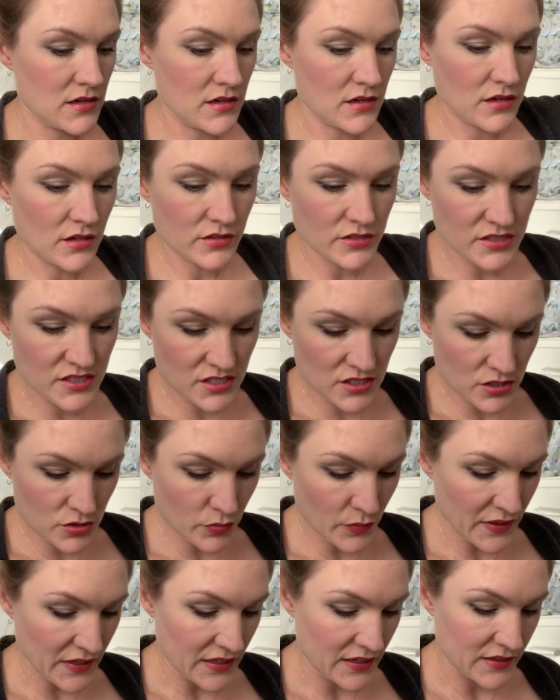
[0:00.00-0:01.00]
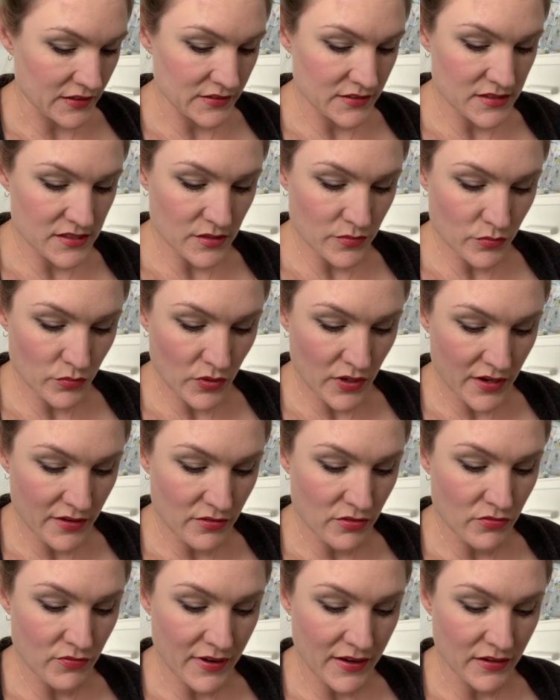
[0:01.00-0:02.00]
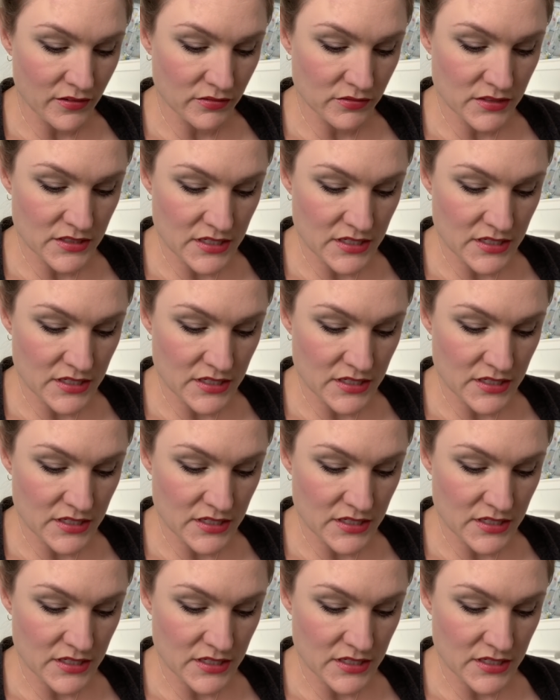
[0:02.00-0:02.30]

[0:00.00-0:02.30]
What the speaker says: are swinging somewhere around